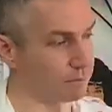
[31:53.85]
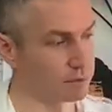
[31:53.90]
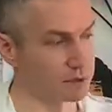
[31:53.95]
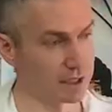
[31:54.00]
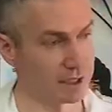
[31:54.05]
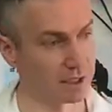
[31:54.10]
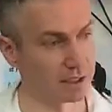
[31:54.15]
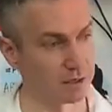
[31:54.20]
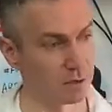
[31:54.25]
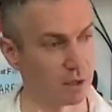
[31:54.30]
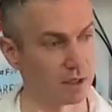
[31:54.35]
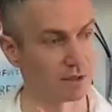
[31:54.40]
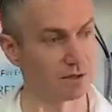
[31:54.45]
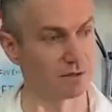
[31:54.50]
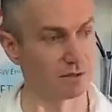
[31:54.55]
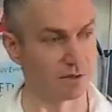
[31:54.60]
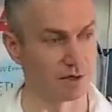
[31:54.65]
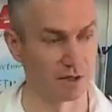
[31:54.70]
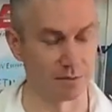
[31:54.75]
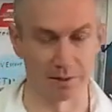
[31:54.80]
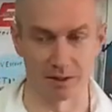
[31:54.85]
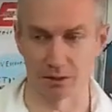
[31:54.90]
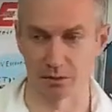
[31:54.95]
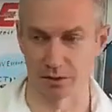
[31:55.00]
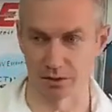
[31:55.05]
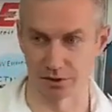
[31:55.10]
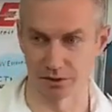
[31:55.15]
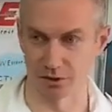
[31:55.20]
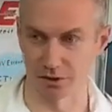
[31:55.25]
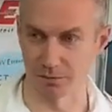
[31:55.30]
there's any questions or anybody
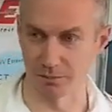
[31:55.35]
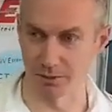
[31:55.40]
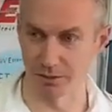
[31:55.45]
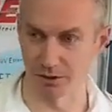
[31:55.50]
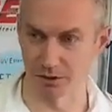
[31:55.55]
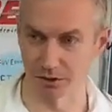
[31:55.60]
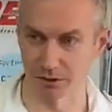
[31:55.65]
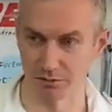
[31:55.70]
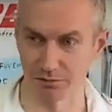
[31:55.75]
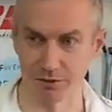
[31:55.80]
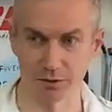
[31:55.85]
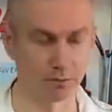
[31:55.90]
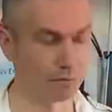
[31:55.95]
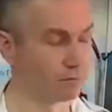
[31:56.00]
wants to jump in, just feel